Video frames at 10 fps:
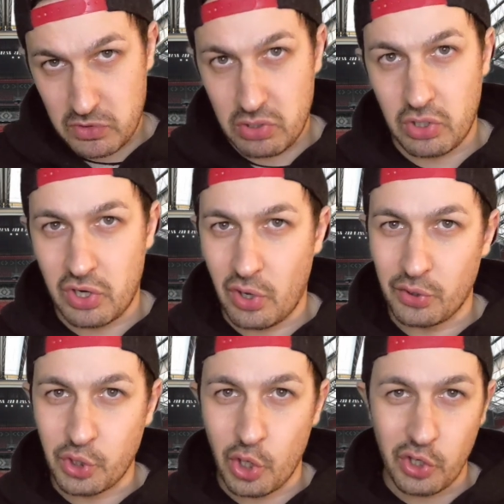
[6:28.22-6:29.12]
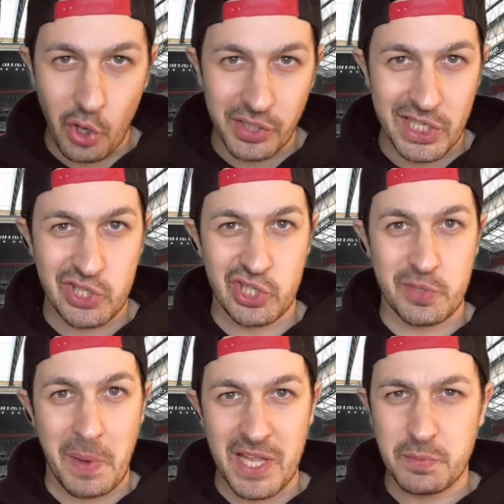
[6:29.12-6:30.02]
You know, no
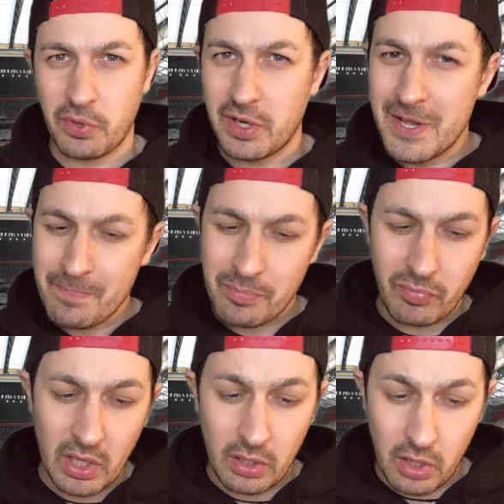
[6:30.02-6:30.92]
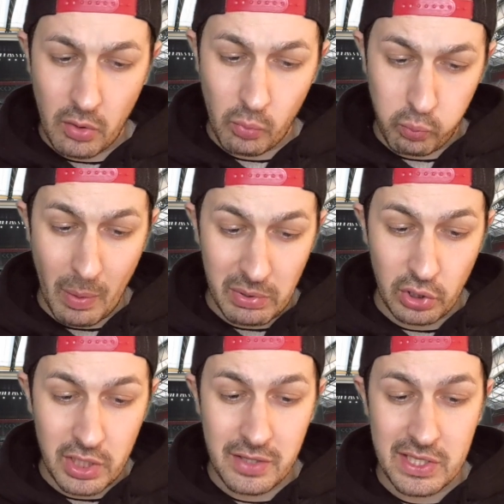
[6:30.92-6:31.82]
disrespect, but when we're
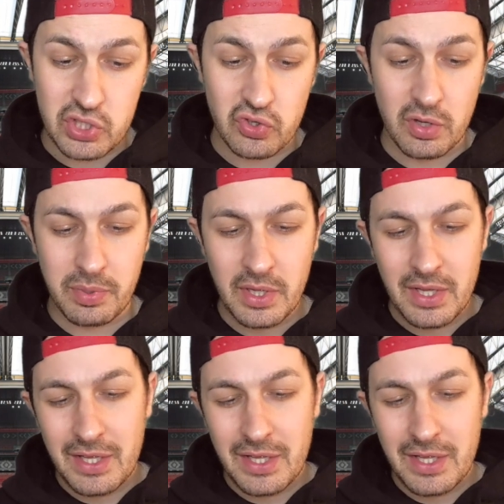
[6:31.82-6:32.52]
looking at this group,